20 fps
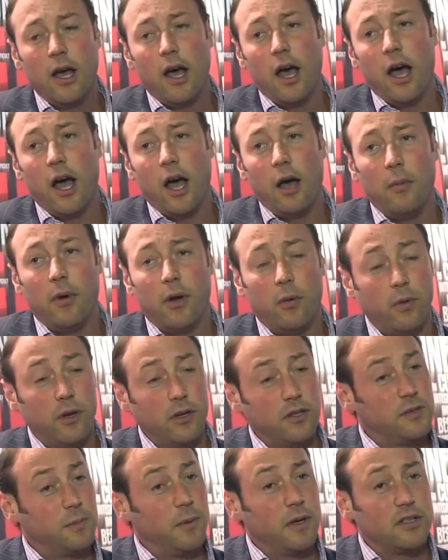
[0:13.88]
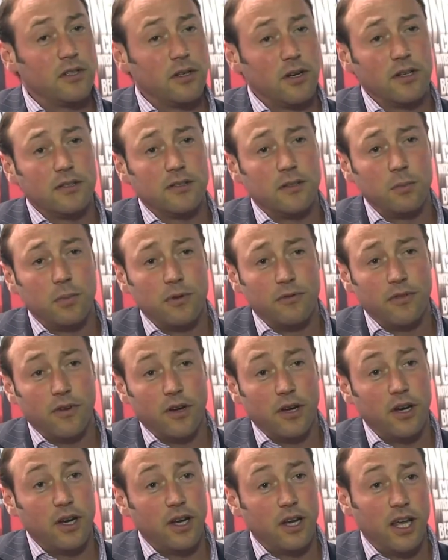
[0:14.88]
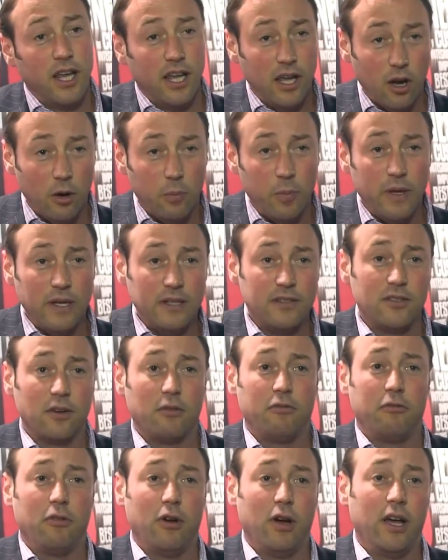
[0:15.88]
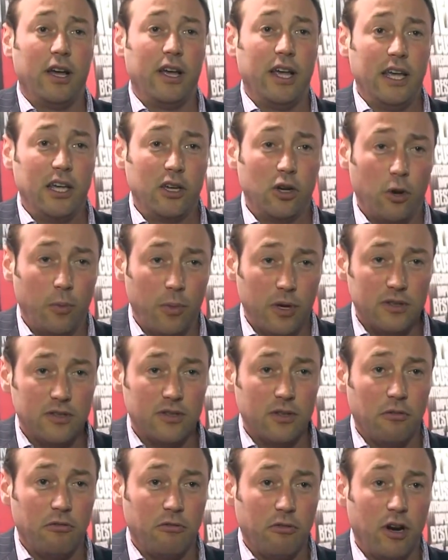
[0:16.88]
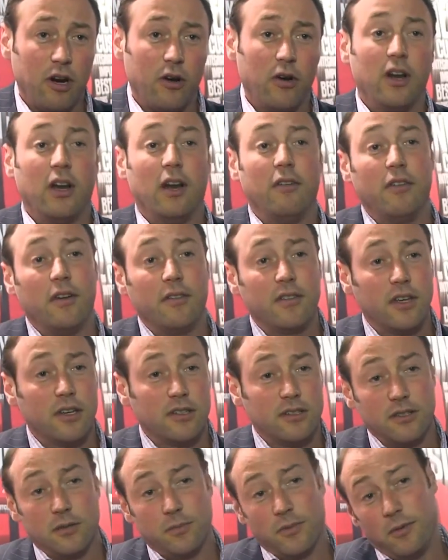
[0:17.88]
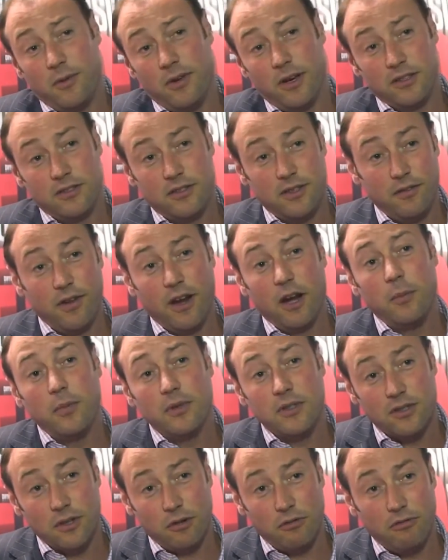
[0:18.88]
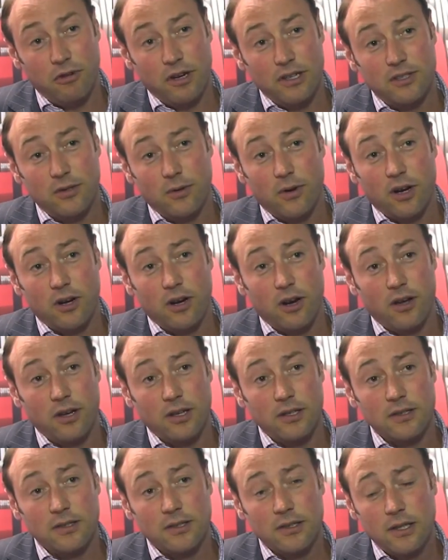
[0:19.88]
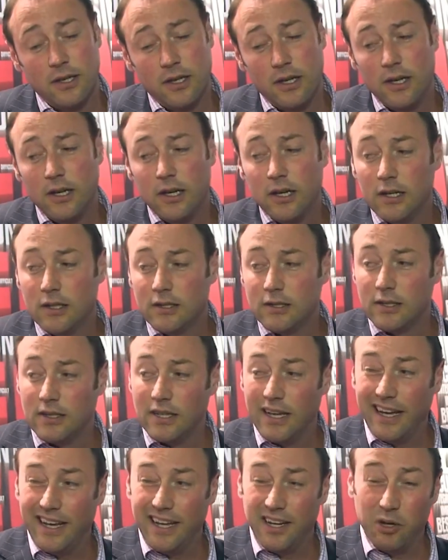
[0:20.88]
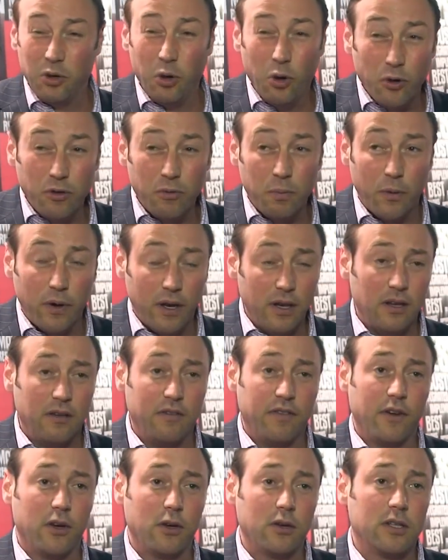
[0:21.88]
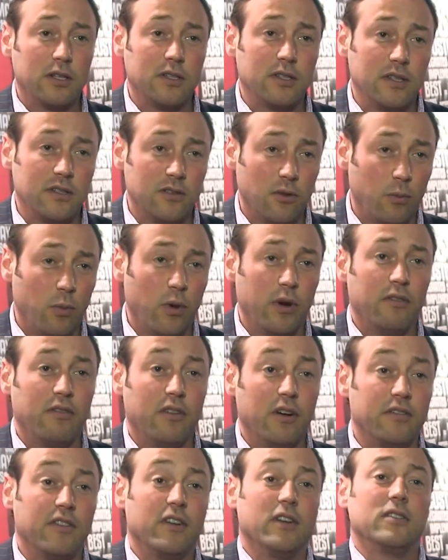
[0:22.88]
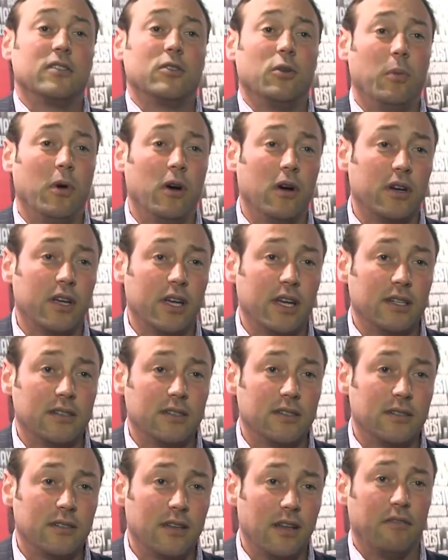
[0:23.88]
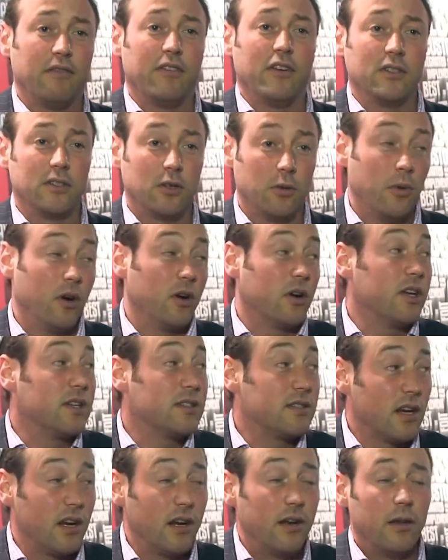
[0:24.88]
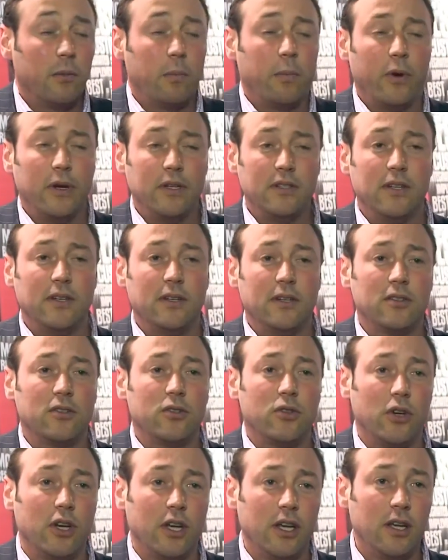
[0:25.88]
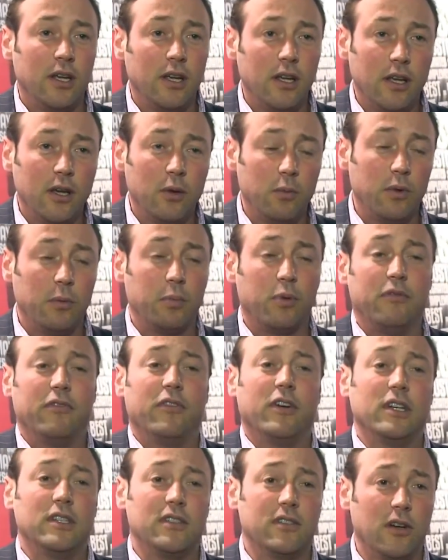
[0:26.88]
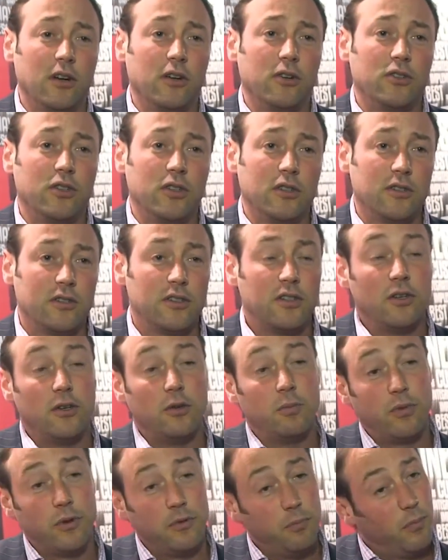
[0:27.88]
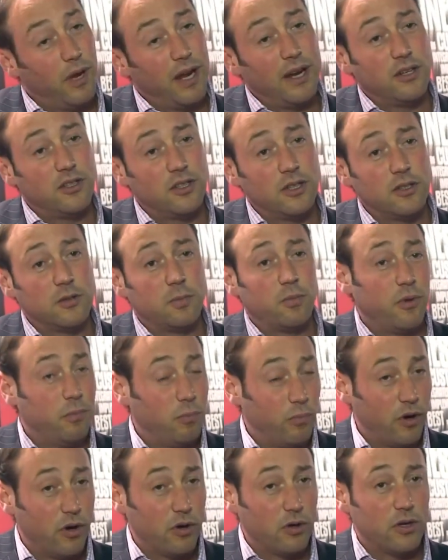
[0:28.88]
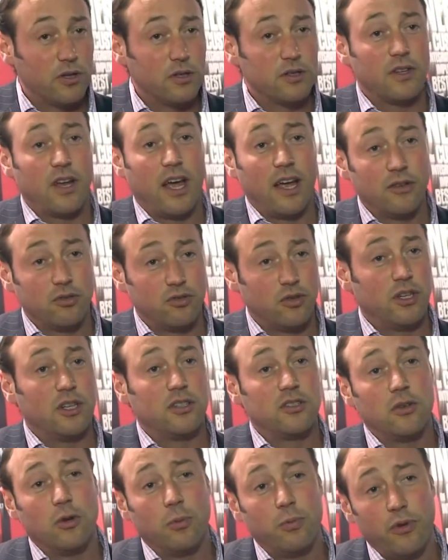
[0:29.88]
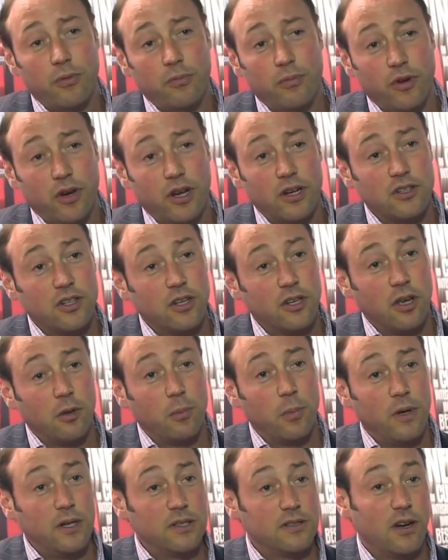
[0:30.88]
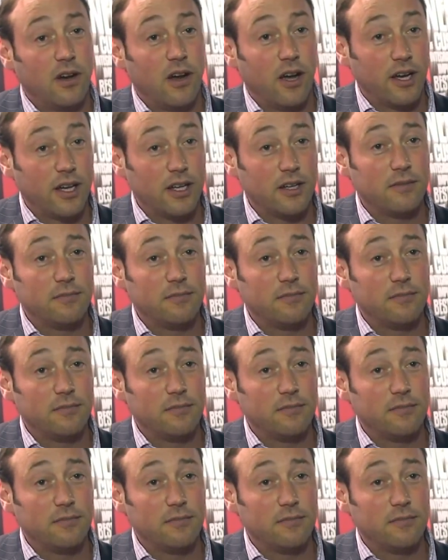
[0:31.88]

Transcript: And we specialise in providing ERP software, e-commerce software and a level of custom development software to our clients. Today at Northprint, the focus is on one of our vertical markets. That vertical market is clearly the print industry. We provide solutions to print managers, print brokers and traditional print production companies alike.